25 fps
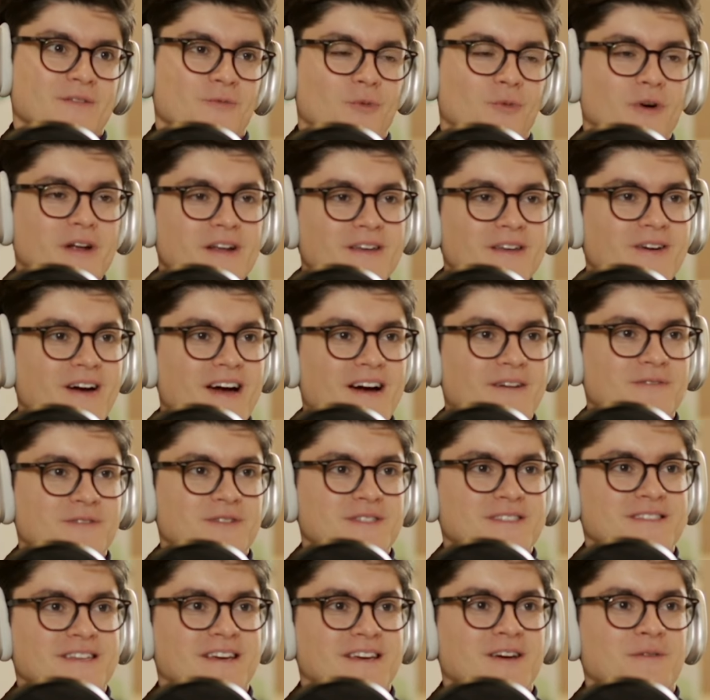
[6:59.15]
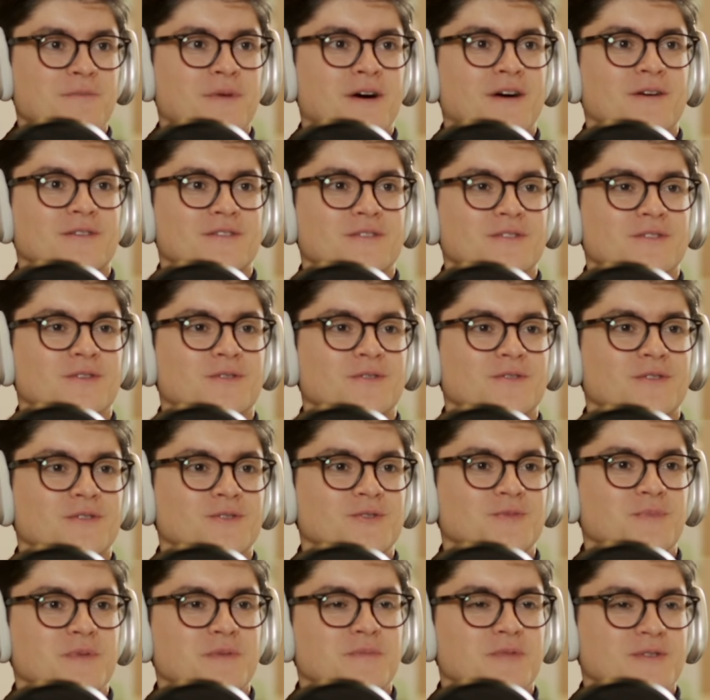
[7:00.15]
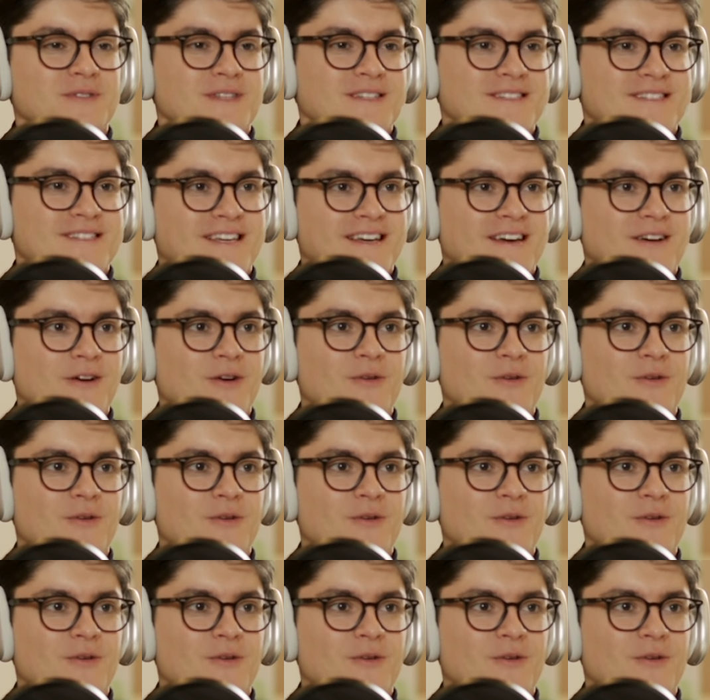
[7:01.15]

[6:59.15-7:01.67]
What do you have to say about you know those people that say,